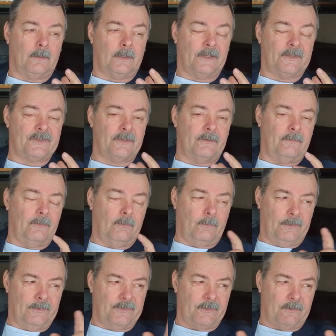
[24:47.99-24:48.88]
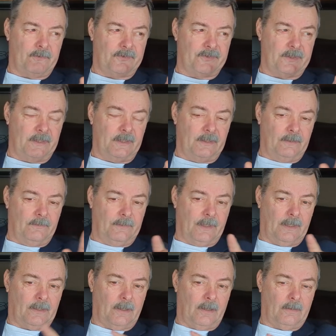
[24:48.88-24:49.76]
Consider the ones that are sitting there in
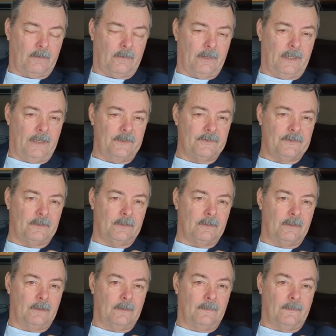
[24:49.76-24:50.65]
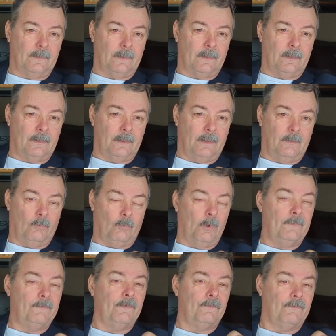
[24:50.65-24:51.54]
that congregation that
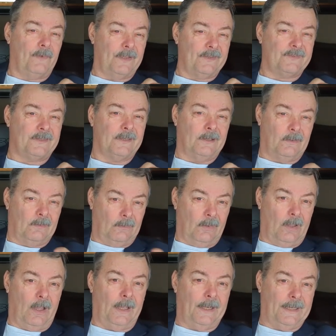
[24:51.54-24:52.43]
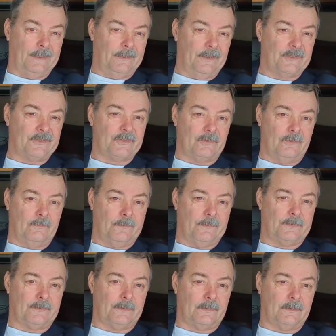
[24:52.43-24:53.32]
we've invested a lot in this
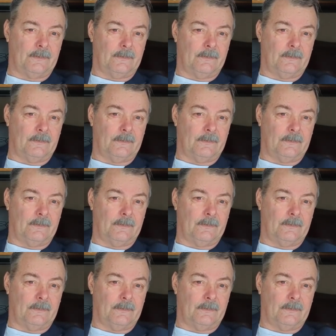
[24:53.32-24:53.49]
service.